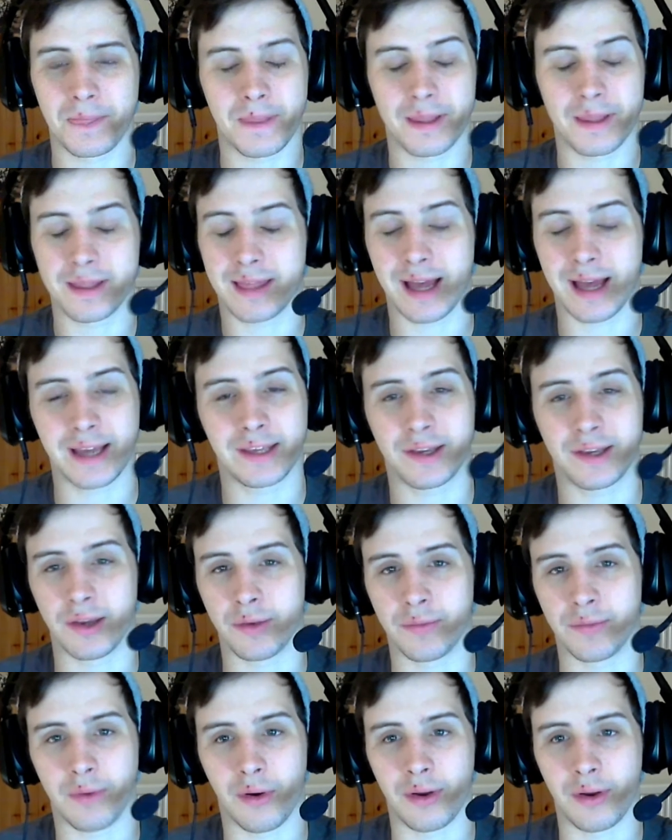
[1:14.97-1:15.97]
thank
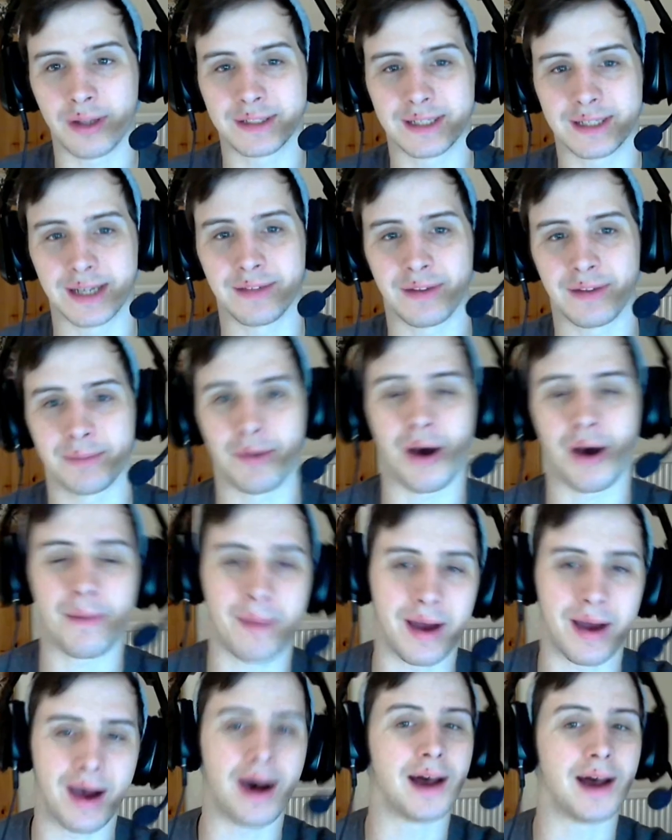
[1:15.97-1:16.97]
you, honestly, from the bottom
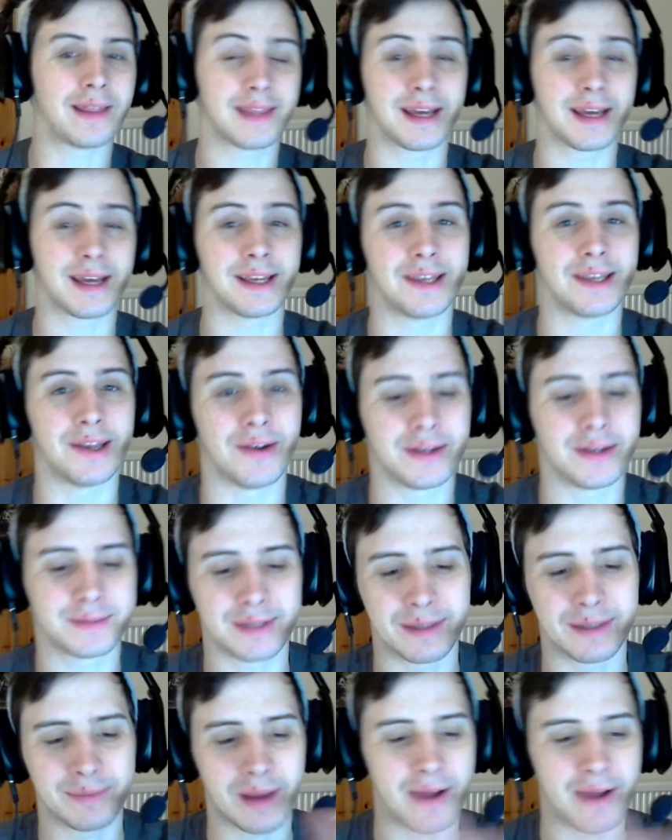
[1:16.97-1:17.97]
of my heart, thank you.
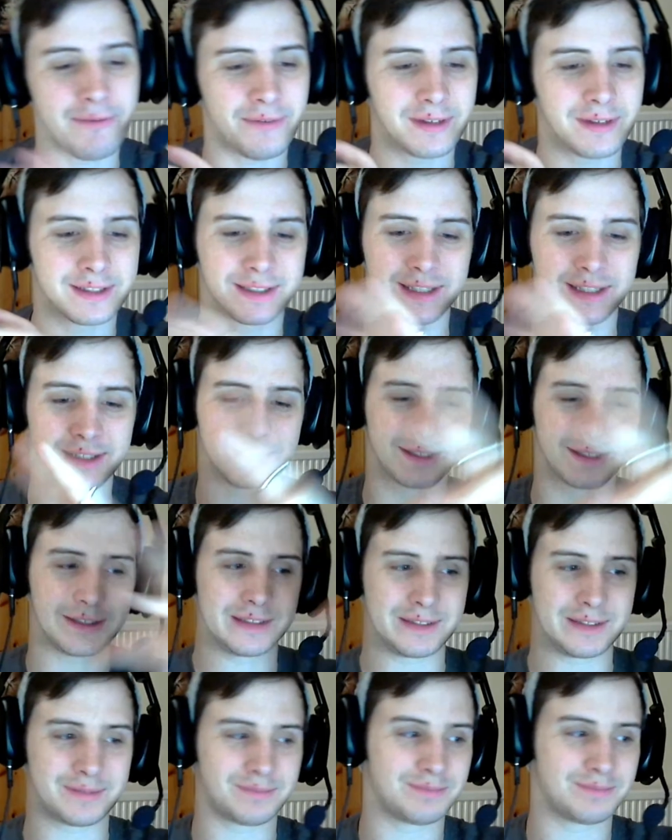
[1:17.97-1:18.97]
Everything's done
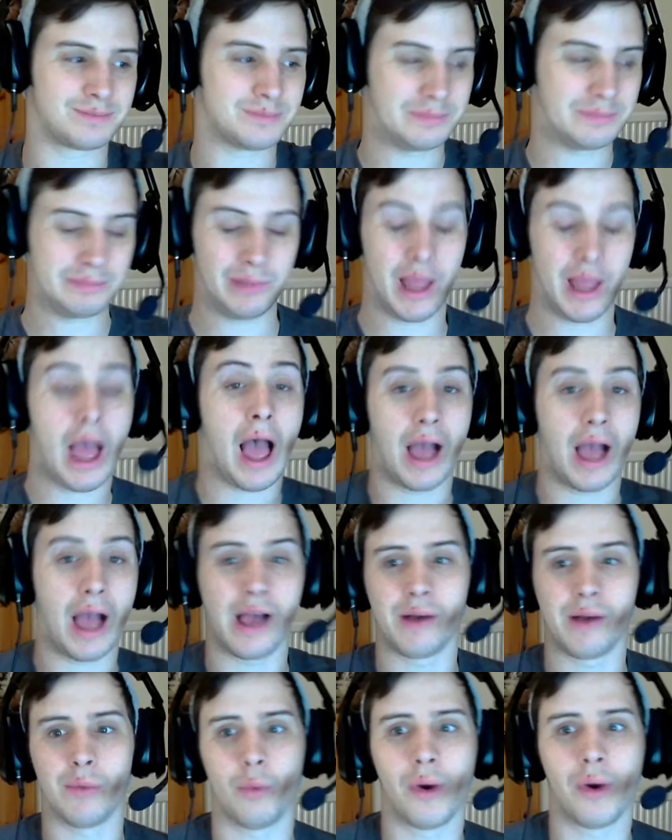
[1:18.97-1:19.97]
just
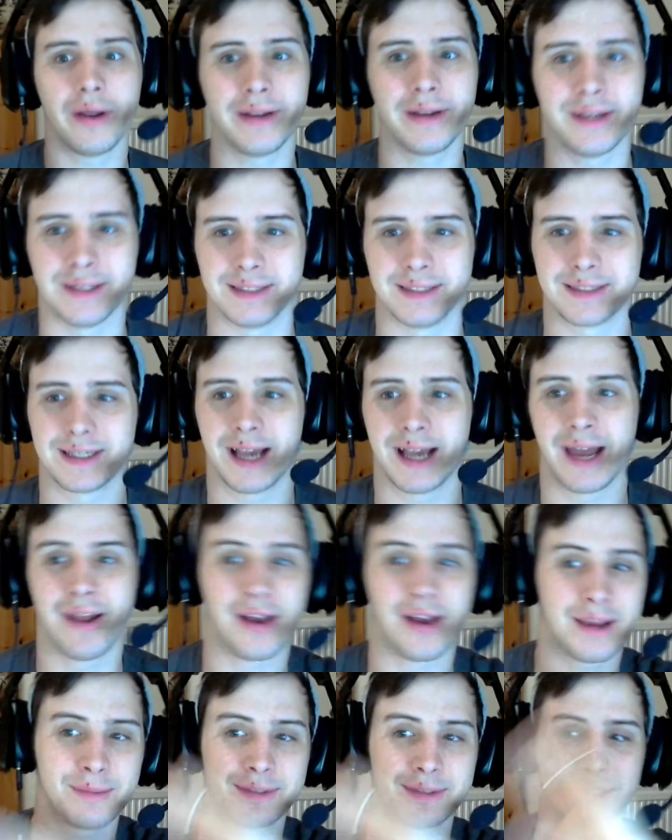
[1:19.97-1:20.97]
wow wonders. I know
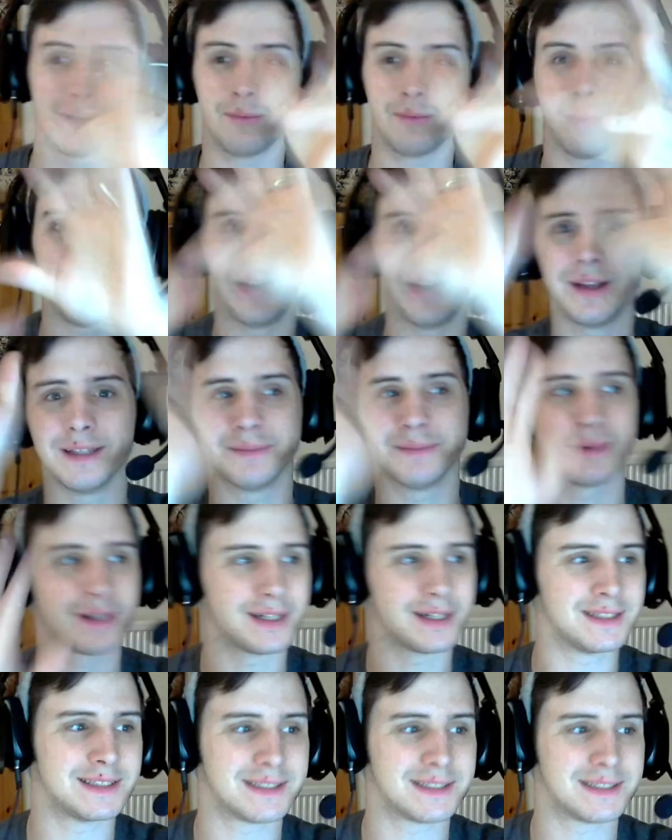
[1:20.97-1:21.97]
I can say wonders
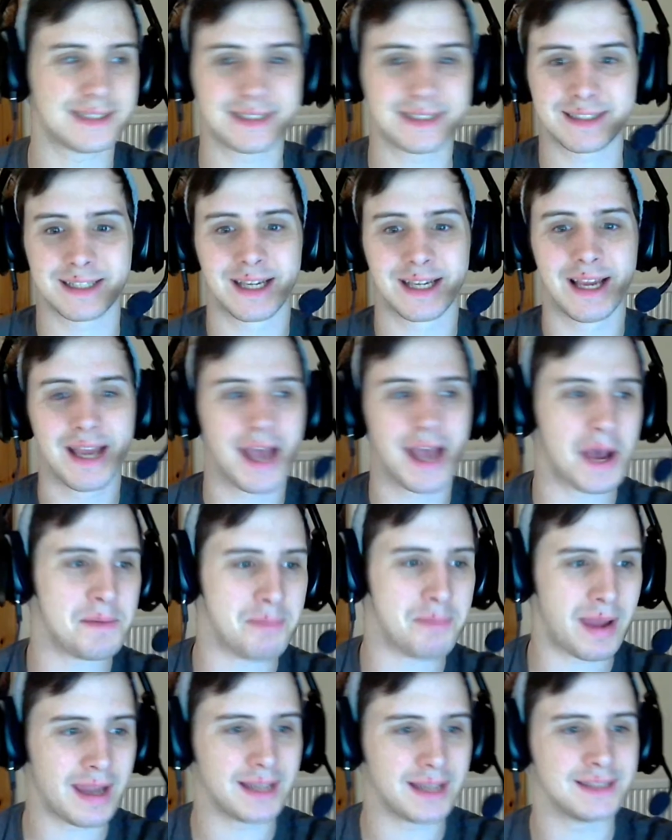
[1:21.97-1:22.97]
because it's just
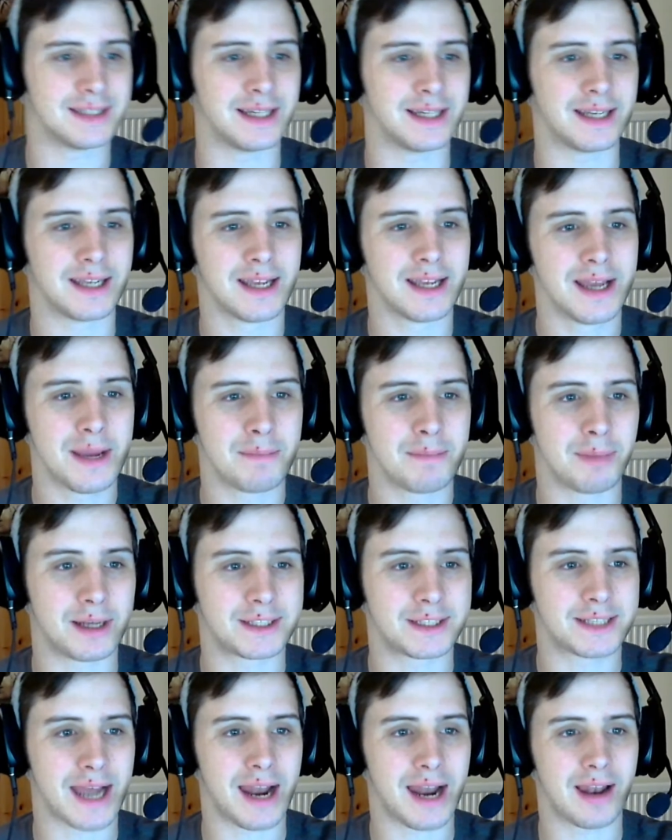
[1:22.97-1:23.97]
amazing. My
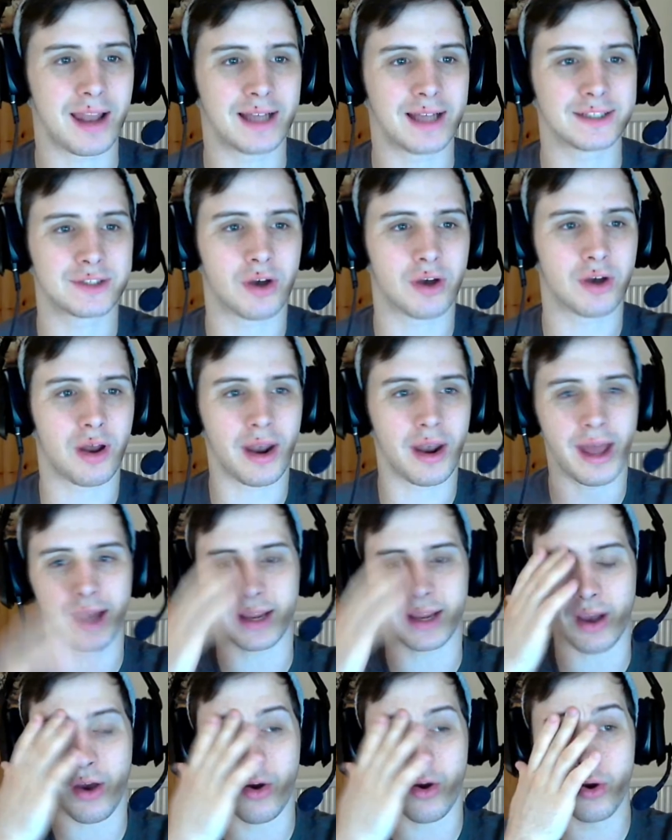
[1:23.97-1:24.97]
channel has got
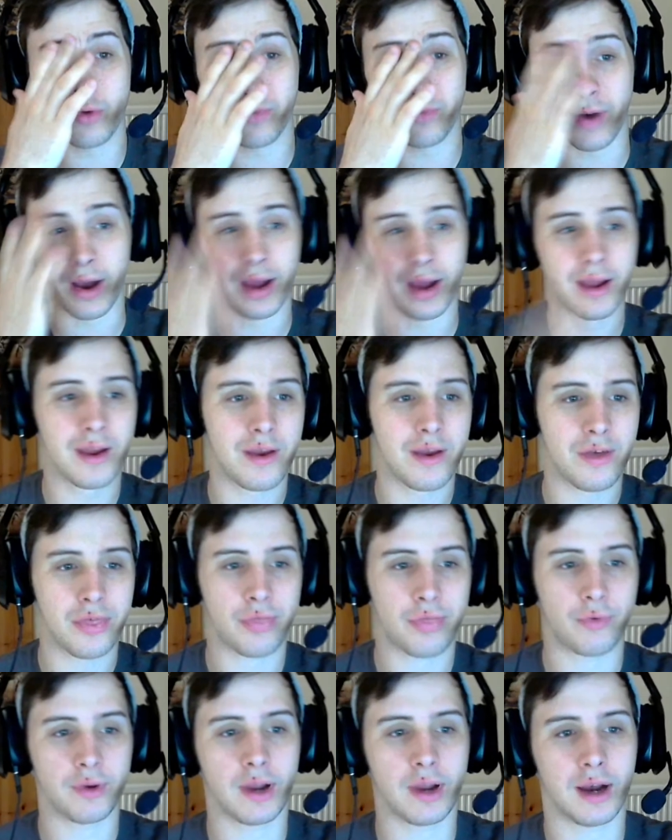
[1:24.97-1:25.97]
like over
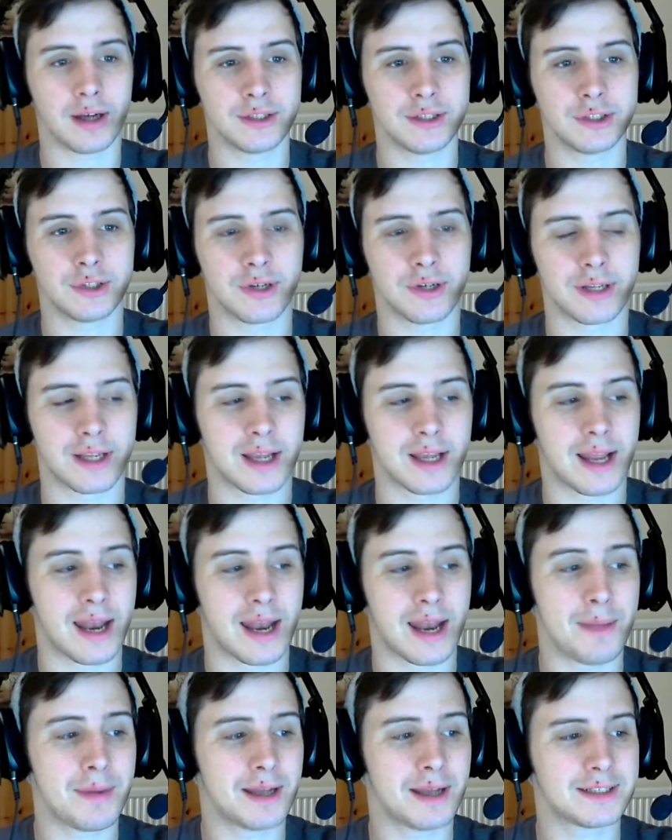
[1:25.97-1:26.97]
300.
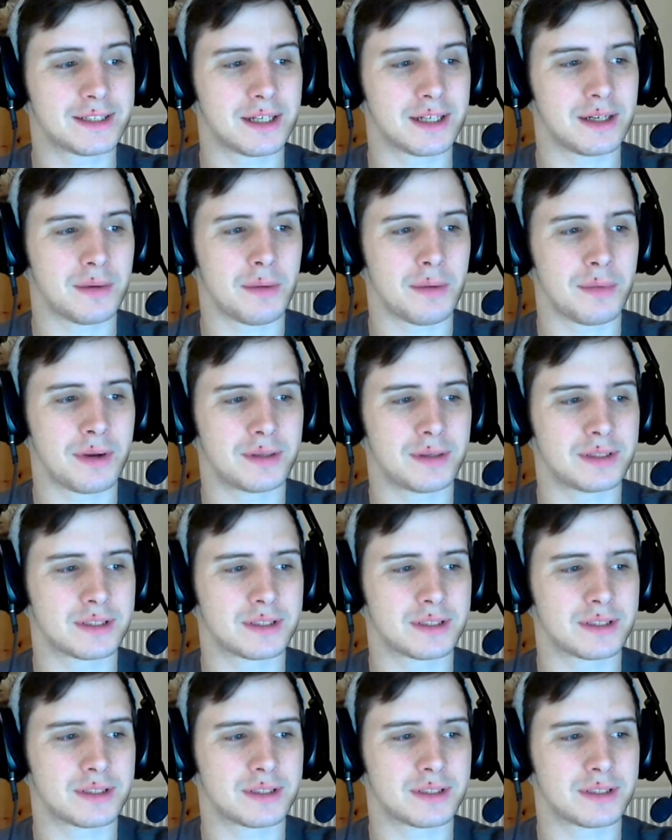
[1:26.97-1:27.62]
Let me actually get up